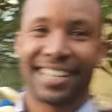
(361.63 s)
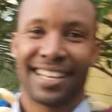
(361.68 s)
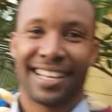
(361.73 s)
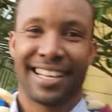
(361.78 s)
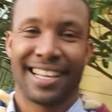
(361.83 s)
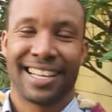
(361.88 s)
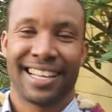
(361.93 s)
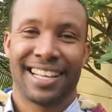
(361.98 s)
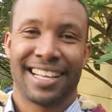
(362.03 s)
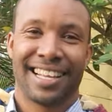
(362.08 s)
the,
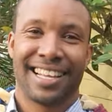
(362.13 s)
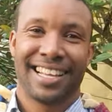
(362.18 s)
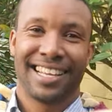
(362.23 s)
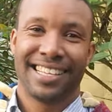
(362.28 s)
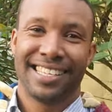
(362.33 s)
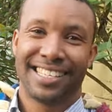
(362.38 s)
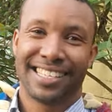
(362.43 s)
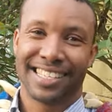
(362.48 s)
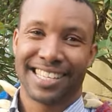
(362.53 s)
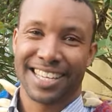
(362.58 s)

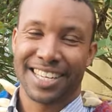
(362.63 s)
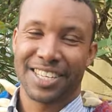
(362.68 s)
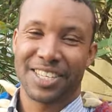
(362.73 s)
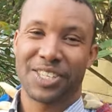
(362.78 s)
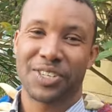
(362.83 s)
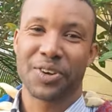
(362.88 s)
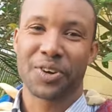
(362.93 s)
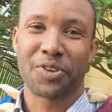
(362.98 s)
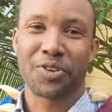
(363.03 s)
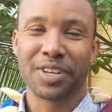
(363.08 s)
the, the...
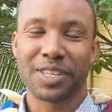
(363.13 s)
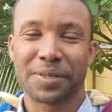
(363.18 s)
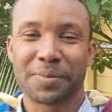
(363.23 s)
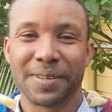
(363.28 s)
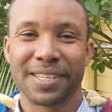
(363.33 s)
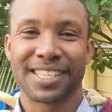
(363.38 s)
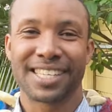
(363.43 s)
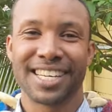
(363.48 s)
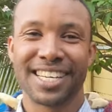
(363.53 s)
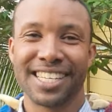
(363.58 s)
So
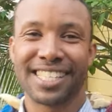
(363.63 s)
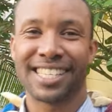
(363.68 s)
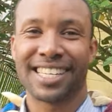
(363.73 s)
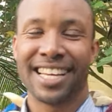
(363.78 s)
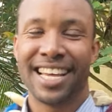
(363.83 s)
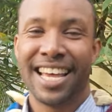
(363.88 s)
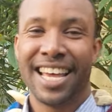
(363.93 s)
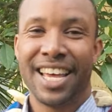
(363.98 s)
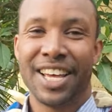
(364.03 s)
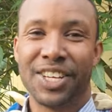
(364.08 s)
Christmas List
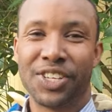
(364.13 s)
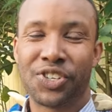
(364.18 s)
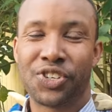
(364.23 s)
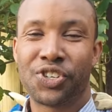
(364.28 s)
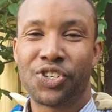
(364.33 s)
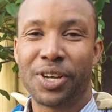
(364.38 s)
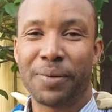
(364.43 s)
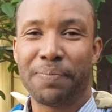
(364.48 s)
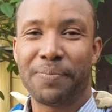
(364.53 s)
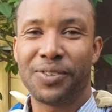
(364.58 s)
his
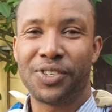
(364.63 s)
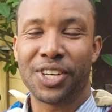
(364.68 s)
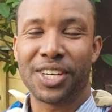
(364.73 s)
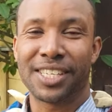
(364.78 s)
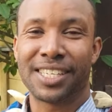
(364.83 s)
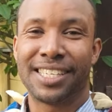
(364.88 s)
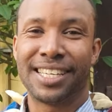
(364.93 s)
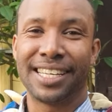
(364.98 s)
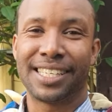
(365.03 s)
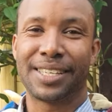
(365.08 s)
chip
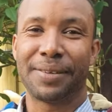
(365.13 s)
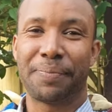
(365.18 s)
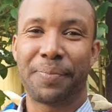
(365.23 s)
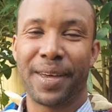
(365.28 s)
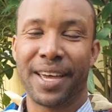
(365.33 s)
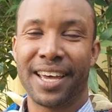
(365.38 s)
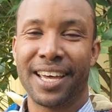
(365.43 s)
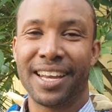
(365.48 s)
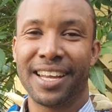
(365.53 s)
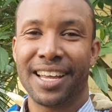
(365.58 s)
just
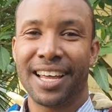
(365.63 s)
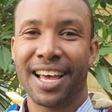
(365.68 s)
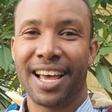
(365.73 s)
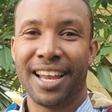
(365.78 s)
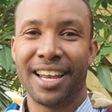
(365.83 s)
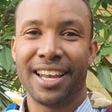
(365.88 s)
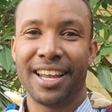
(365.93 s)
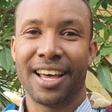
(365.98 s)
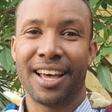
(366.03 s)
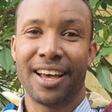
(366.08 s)
disappeared
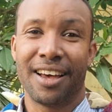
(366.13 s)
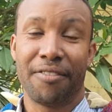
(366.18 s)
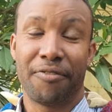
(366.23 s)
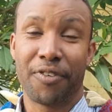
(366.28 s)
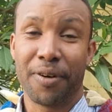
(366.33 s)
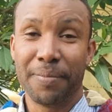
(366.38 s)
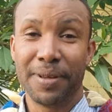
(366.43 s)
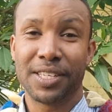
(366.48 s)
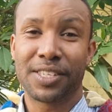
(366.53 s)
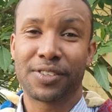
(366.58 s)
and uh,
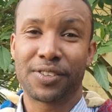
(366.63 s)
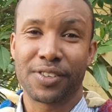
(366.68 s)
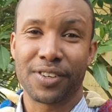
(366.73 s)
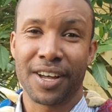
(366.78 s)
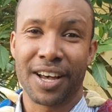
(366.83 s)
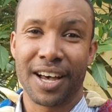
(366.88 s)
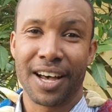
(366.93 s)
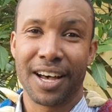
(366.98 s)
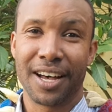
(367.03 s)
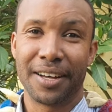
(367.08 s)
from his
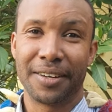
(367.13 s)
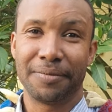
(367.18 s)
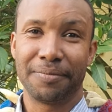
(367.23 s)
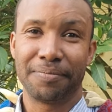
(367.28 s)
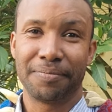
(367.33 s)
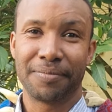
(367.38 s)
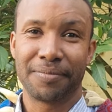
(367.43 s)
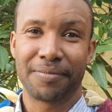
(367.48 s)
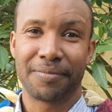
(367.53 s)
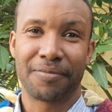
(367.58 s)
uh,
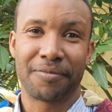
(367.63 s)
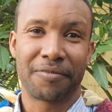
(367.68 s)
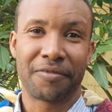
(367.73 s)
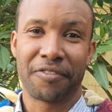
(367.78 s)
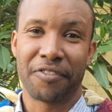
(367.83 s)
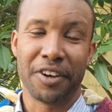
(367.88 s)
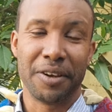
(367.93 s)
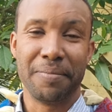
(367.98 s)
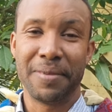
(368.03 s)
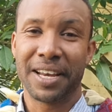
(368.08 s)

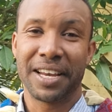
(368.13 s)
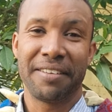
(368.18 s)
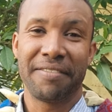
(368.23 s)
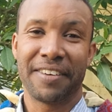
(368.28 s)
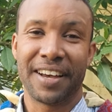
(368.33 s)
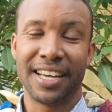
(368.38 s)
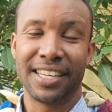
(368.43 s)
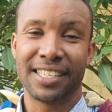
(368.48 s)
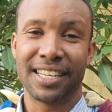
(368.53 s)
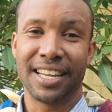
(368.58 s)
filming
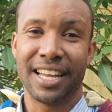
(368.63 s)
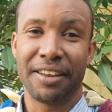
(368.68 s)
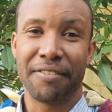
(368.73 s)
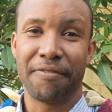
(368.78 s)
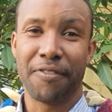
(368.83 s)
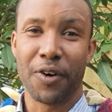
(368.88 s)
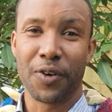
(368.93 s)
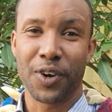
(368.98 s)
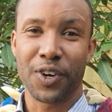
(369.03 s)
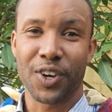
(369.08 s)
device, and then he
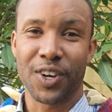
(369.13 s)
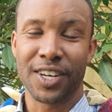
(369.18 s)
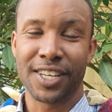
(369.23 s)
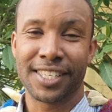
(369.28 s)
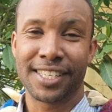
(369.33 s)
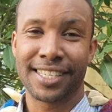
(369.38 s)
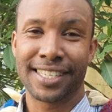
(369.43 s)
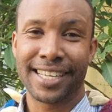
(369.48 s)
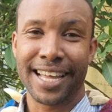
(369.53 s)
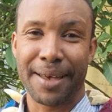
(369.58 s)
found it on the
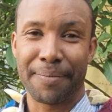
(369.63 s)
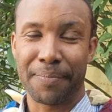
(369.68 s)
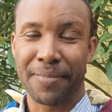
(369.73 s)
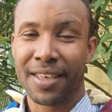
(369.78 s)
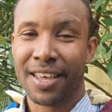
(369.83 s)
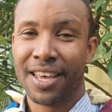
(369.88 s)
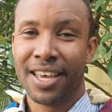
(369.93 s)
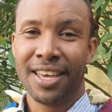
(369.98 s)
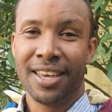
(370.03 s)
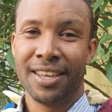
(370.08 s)
step.
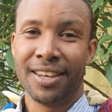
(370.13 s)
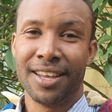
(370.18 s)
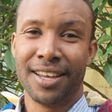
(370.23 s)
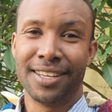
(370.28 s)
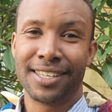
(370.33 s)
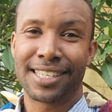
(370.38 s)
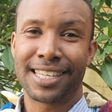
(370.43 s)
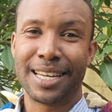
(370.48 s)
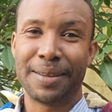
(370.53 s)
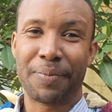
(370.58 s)
He
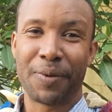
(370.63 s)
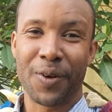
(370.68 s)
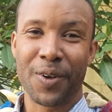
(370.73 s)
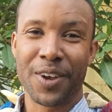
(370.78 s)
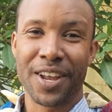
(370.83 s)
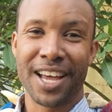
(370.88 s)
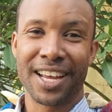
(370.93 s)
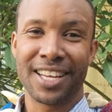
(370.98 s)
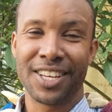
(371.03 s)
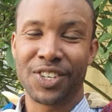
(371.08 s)
didn't sleep all
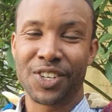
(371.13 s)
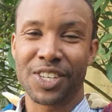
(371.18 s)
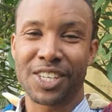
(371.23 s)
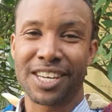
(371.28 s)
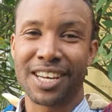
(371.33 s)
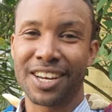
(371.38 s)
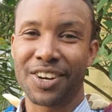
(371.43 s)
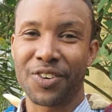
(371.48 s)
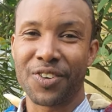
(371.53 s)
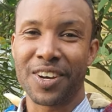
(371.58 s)
night. He just
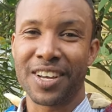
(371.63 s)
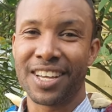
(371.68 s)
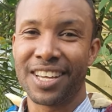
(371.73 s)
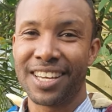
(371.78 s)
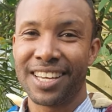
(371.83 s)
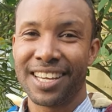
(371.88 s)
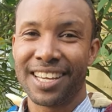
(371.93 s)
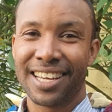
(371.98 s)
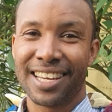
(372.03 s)
literally